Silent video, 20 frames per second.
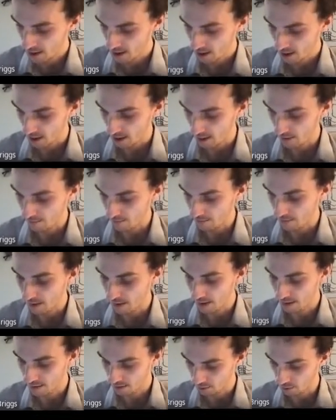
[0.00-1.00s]
Um,
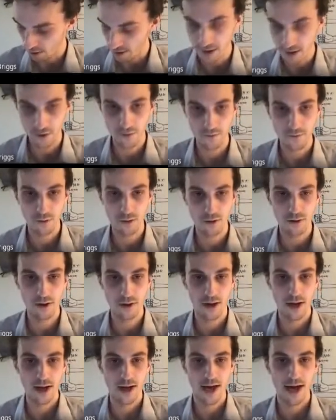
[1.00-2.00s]
it's a criterion for
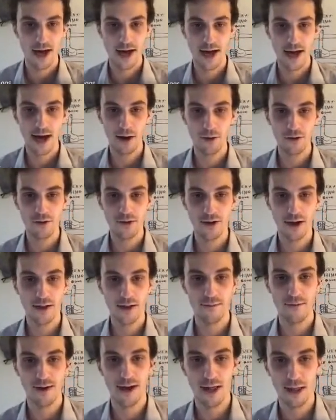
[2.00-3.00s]
how do you tell if
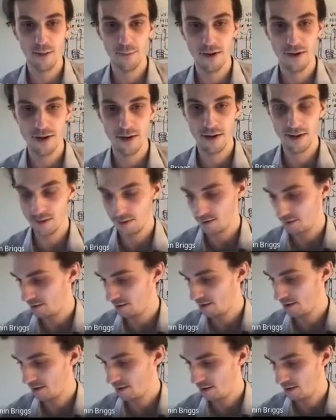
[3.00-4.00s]
an element
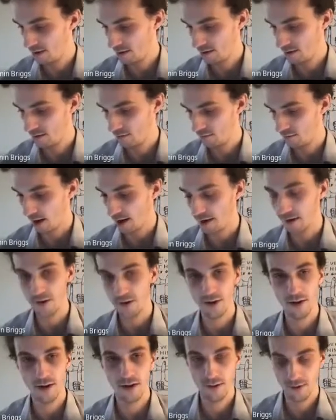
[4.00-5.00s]
is
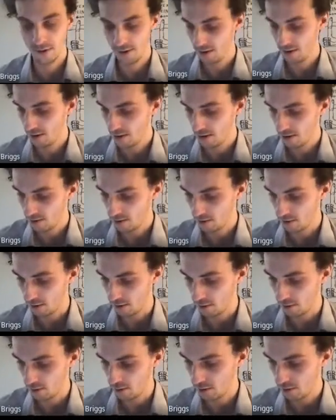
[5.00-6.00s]
radical?
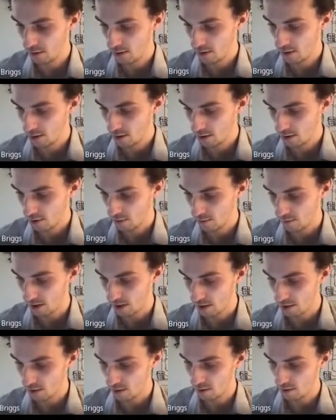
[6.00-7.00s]
So to remind
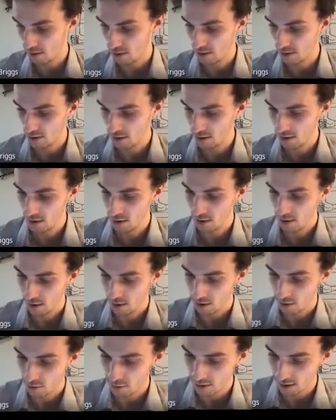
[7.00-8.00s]
you,
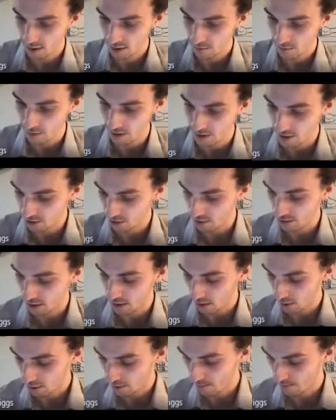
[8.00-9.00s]
using this bijection
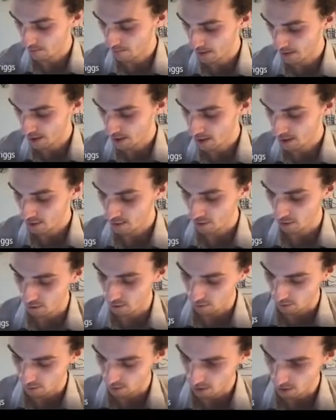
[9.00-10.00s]
here,
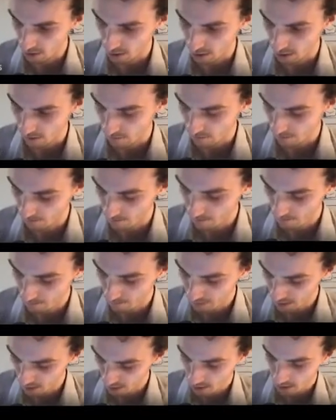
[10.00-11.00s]
so um,
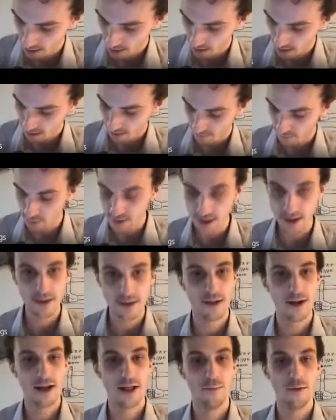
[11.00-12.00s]
if you take an
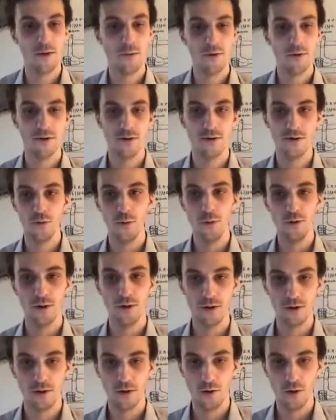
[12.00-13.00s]
element which is dual to the
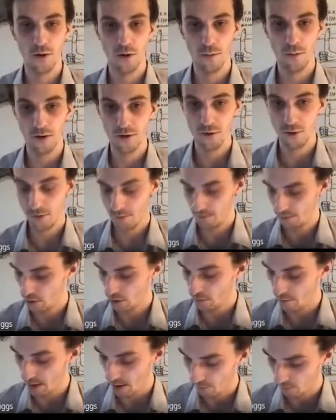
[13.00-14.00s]
kernel module, so a
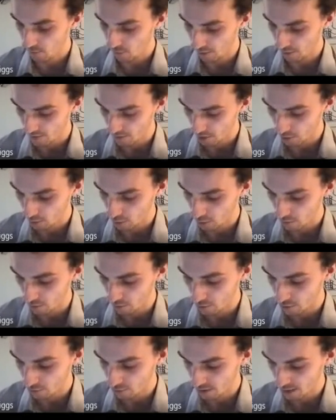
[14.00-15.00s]
map from the kernel
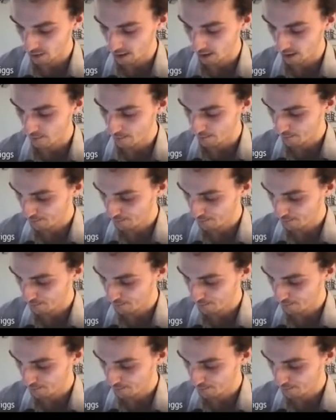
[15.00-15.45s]
module to K,